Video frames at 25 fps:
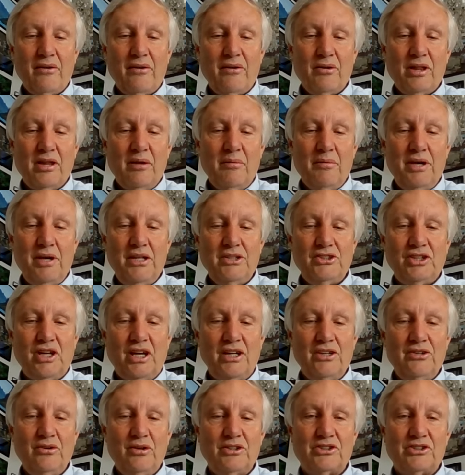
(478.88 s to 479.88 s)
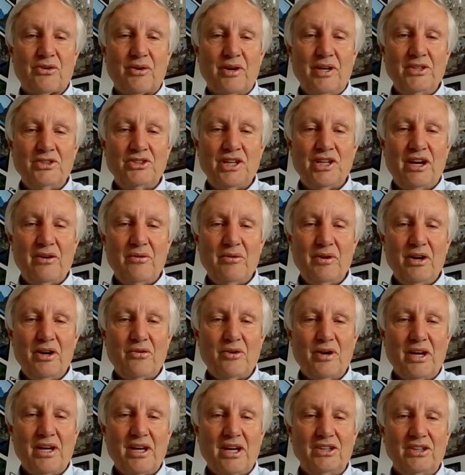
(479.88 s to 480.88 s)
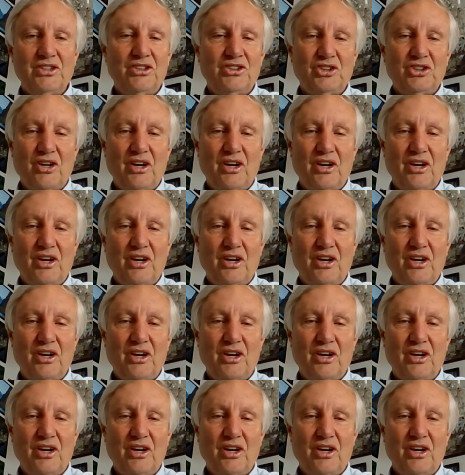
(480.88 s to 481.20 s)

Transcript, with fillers: let me, should I do a screen share real sure. quick? I'll just show